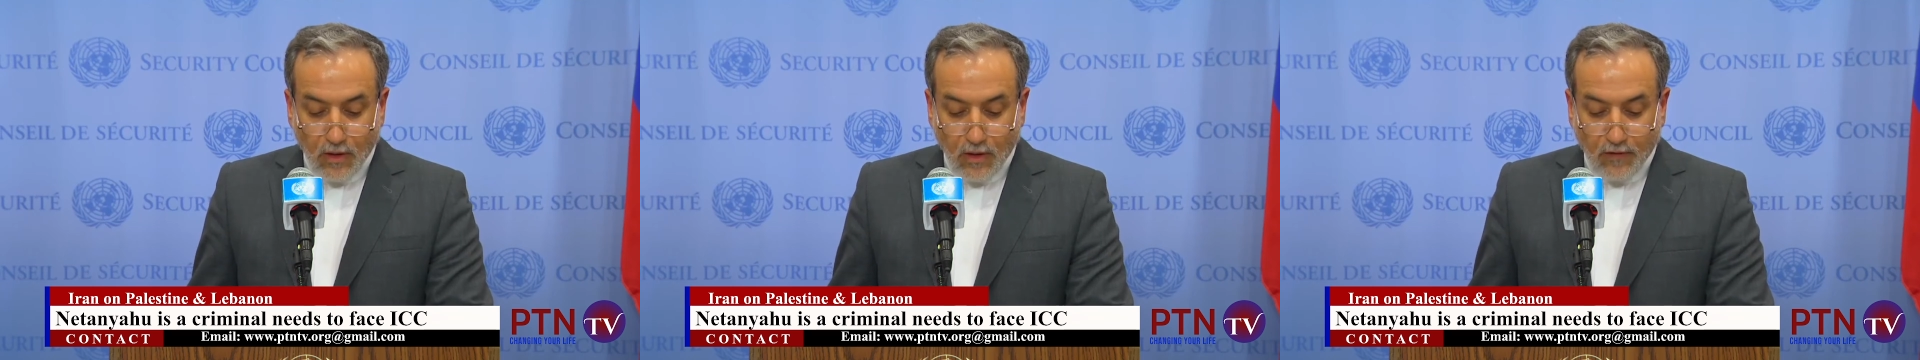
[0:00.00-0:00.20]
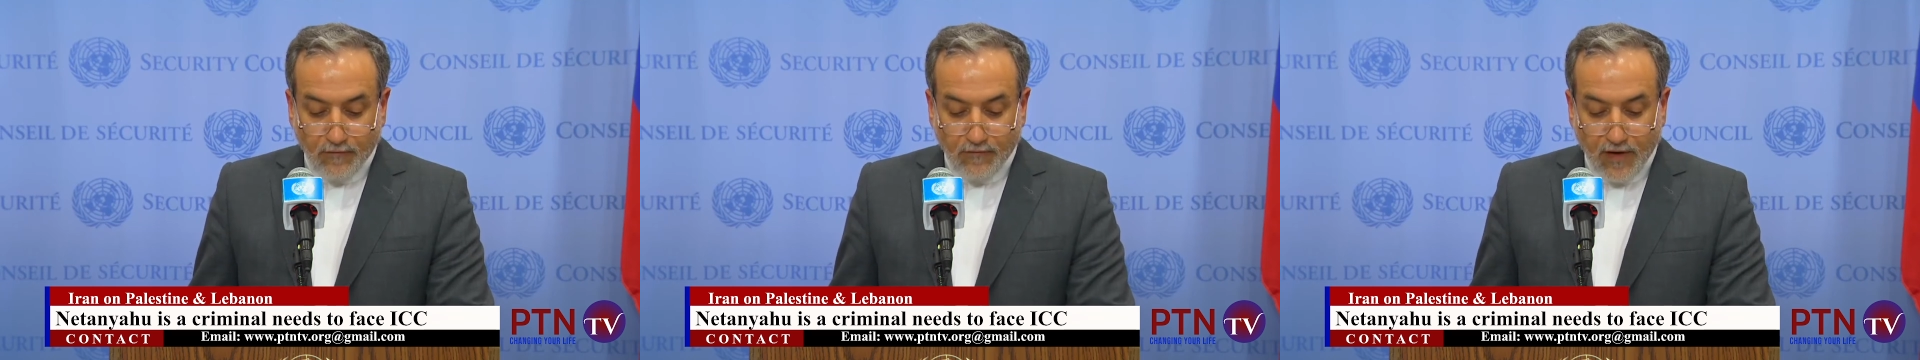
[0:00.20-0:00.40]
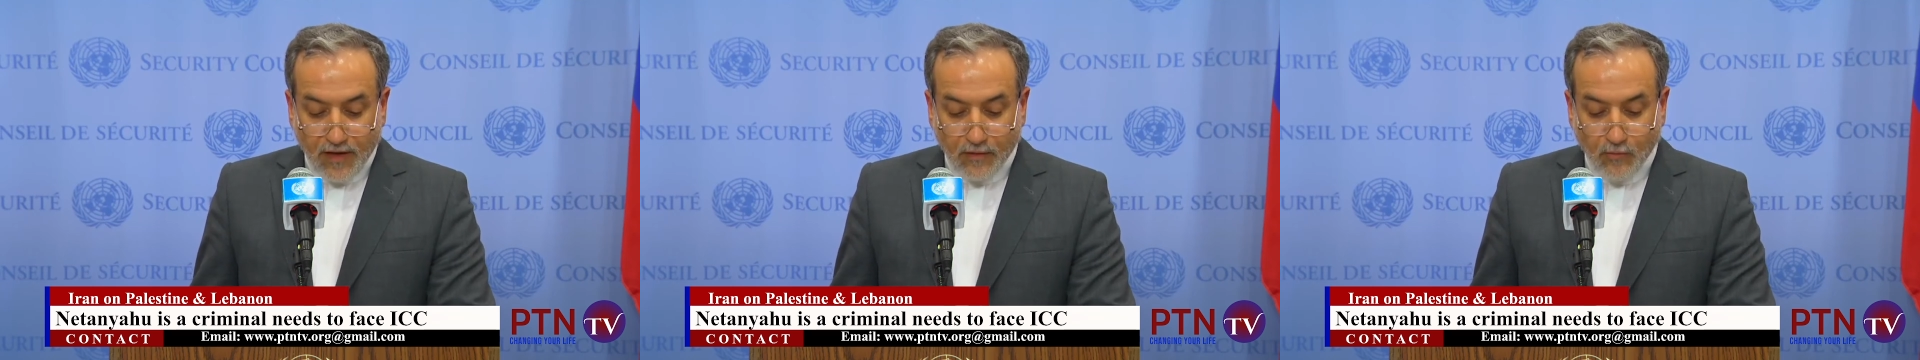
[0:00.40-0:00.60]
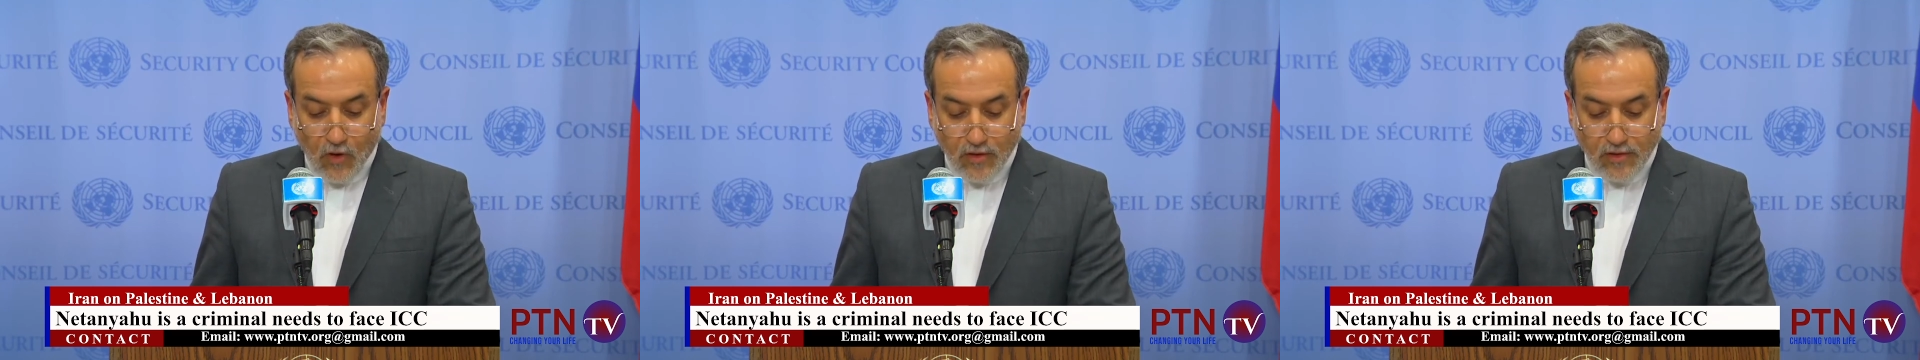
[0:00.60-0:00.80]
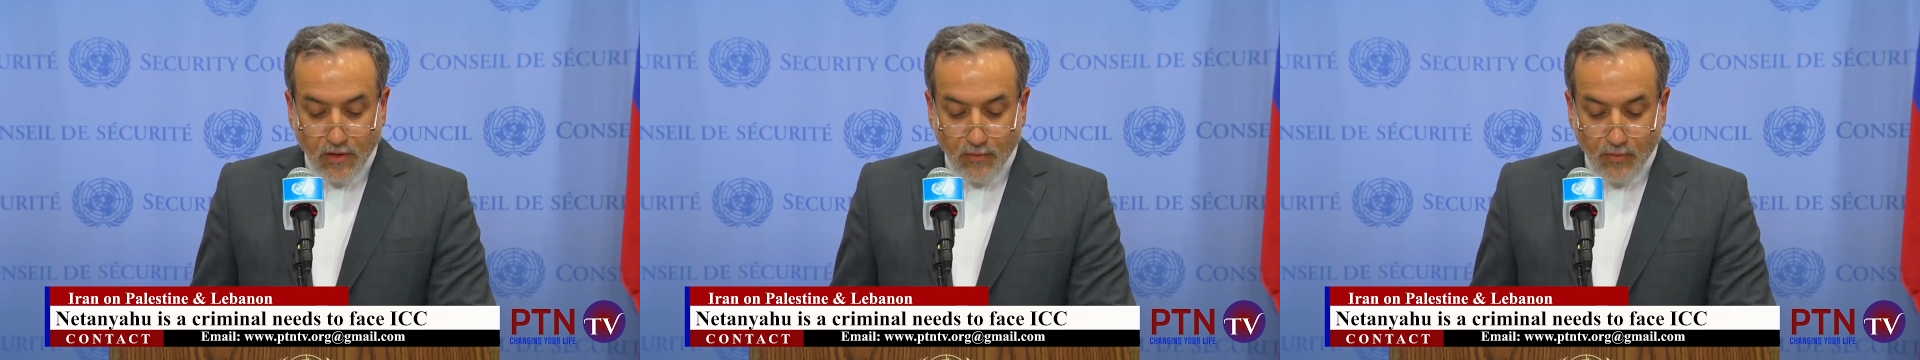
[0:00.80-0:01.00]
In fact,
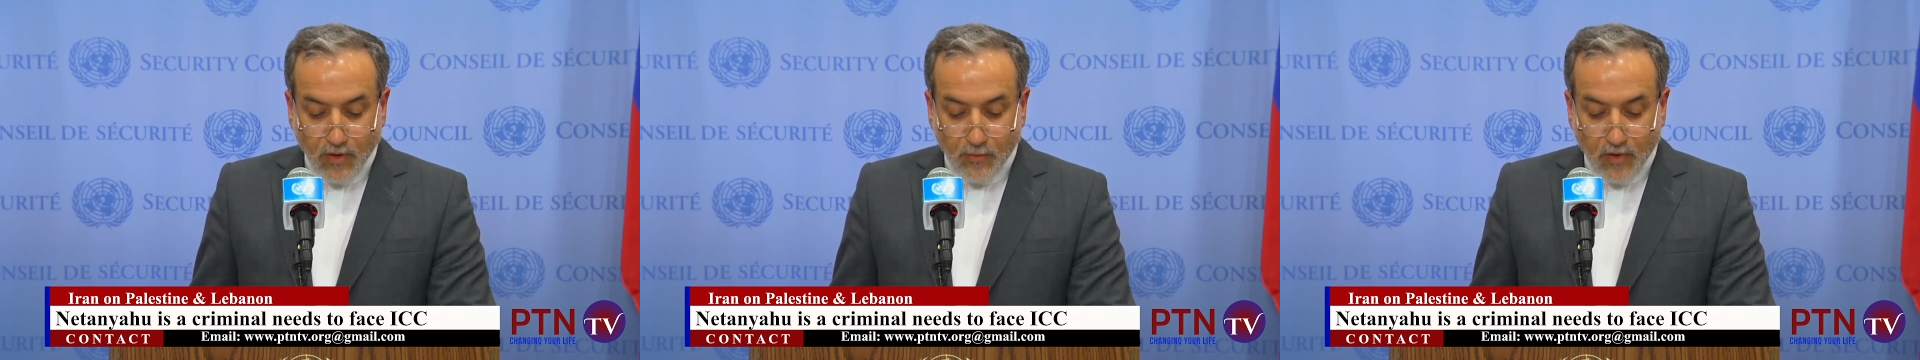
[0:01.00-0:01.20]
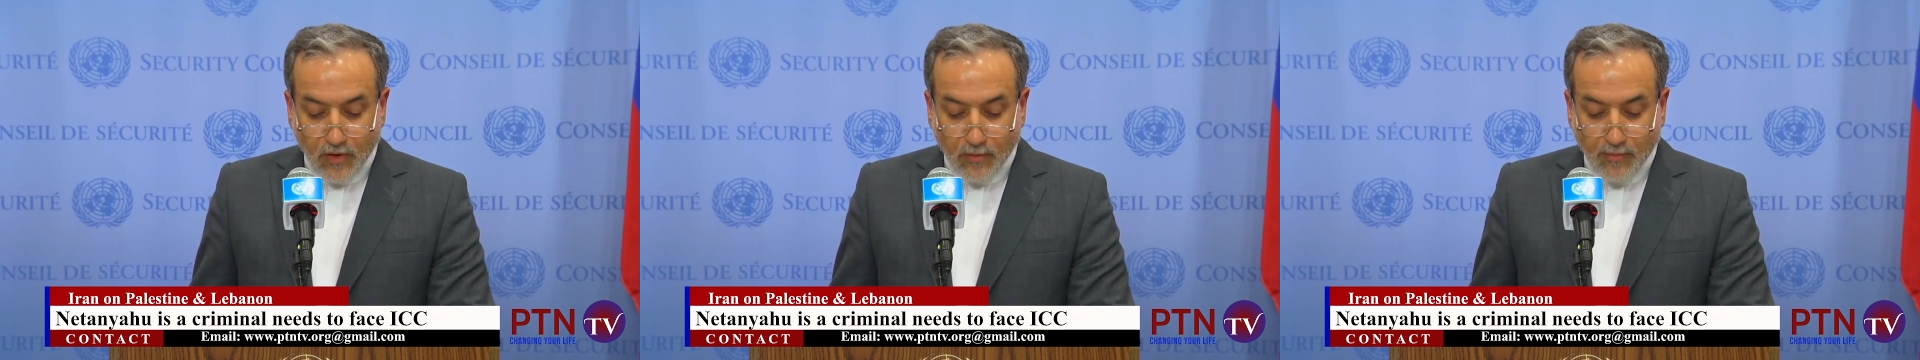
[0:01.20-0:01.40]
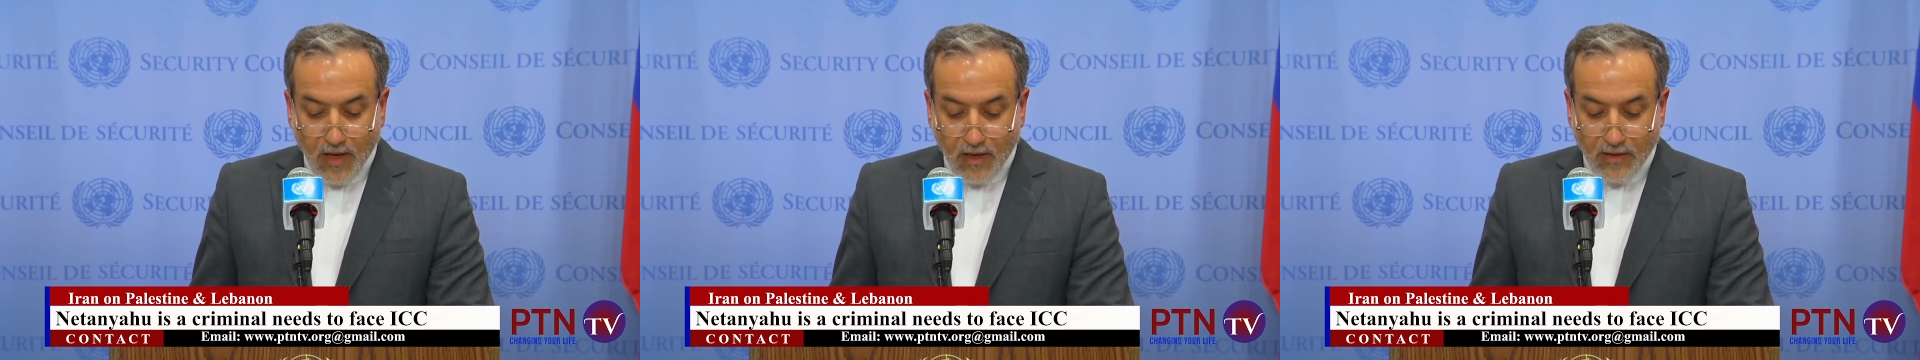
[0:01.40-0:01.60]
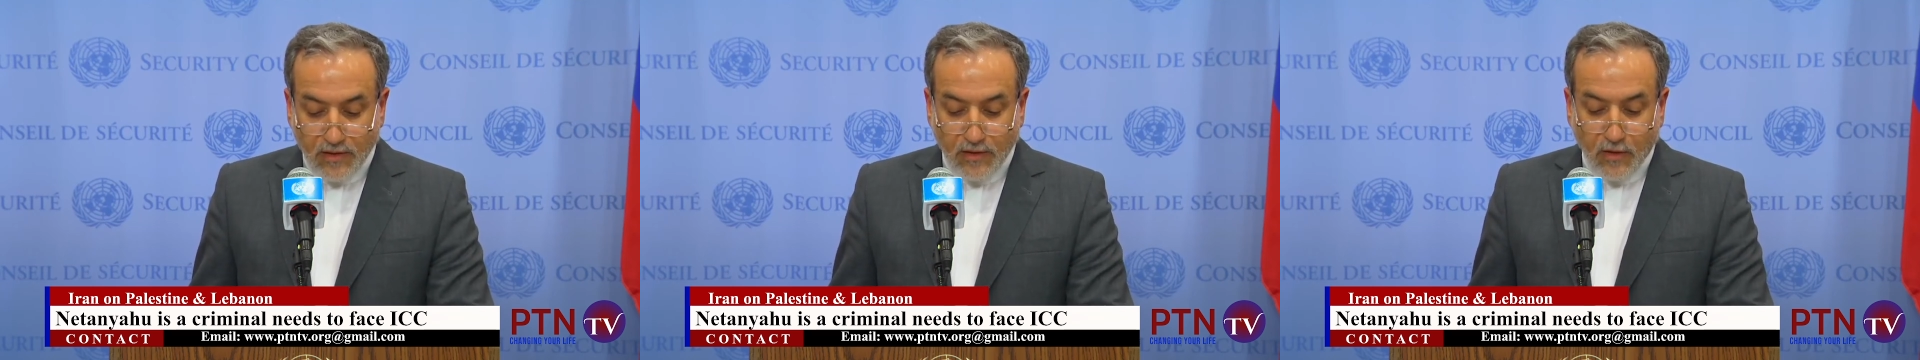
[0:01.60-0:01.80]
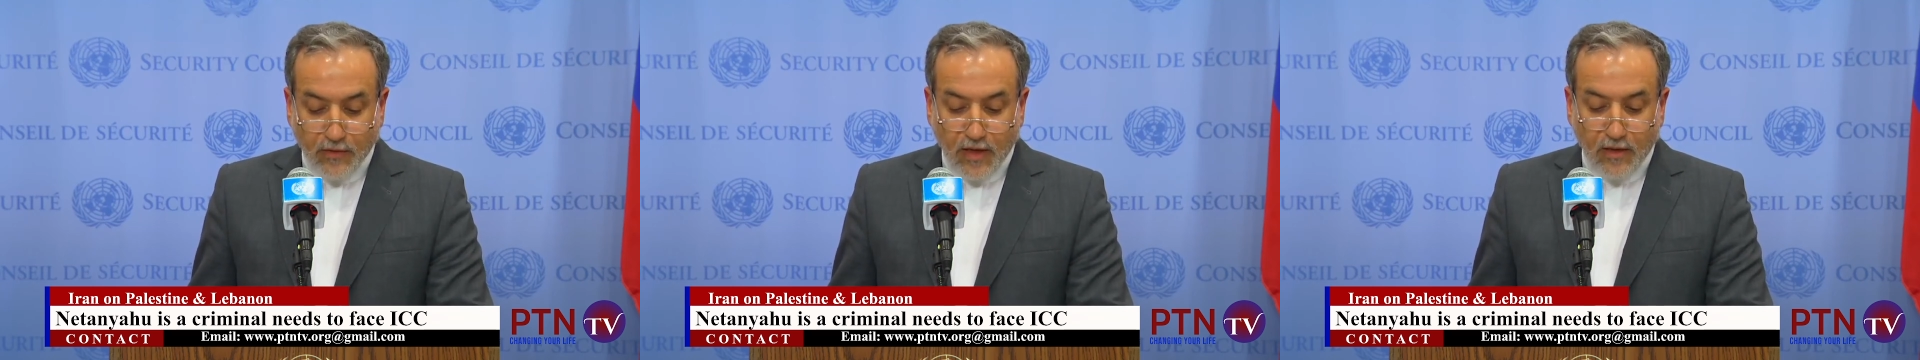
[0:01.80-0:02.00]
Muslim people in
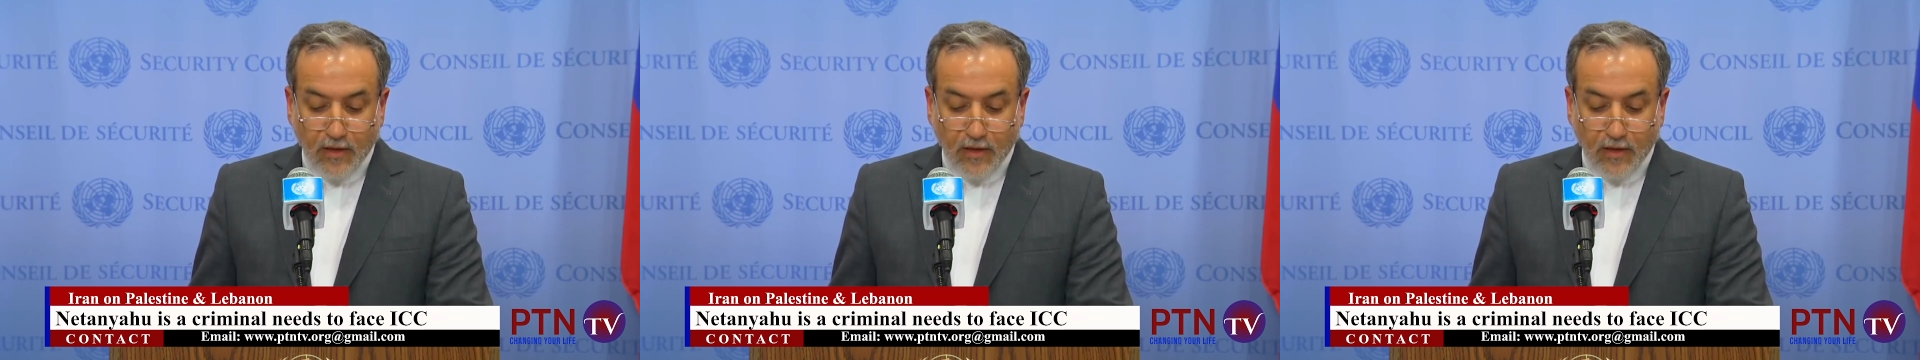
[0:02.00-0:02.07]
Palestine